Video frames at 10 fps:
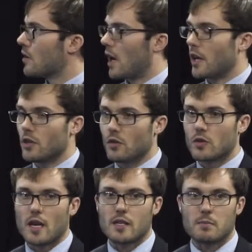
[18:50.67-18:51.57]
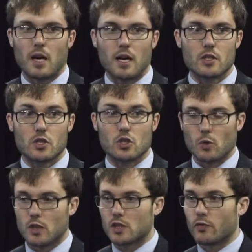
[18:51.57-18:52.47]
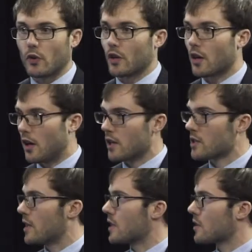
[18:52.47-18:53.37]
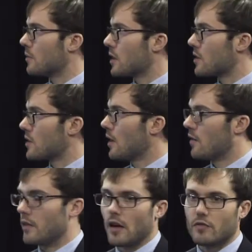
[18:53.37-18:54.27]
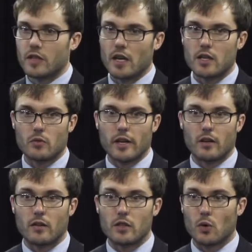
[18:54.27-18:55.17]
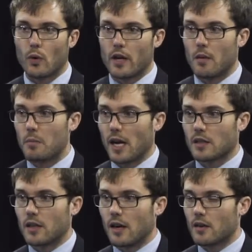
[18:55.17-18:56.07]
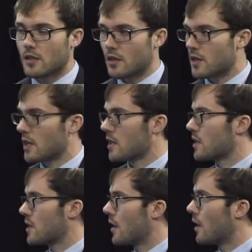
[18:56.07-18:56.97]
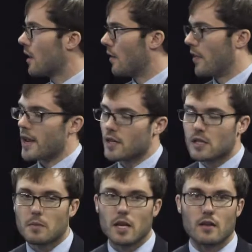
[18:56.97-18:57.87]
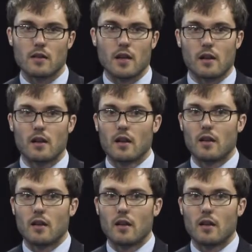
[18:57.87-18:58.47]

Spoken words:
I use as my source for the cost estimates the FDA's regulatory impact analysis. As I said, they estimate that